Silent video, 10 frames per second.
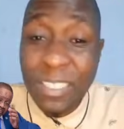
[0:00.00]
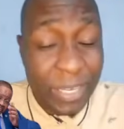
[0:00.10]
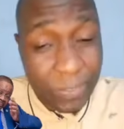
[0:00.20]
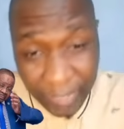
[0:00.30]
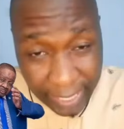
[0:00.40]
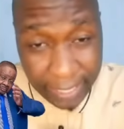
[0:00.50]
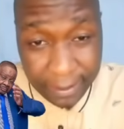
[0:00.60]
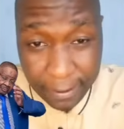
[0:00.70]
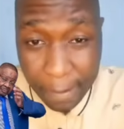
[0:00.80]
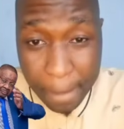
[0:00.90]
must be done.
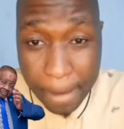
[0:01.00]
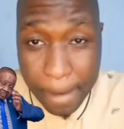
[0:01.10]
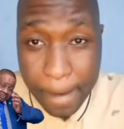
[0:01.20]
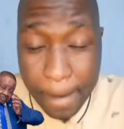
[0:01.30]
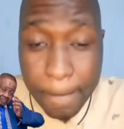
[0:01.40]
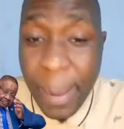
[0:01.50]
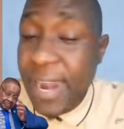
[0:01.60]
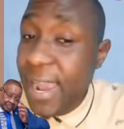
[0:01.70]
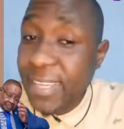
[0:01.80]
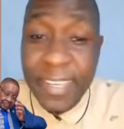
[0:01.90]
Money
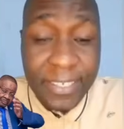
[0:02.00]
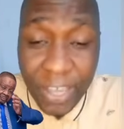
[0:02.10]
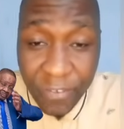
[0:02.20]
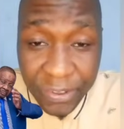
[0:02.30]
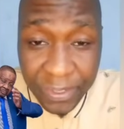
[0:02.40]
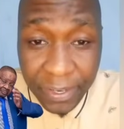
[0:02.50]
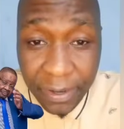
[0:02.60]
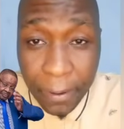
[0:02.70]
answers everything.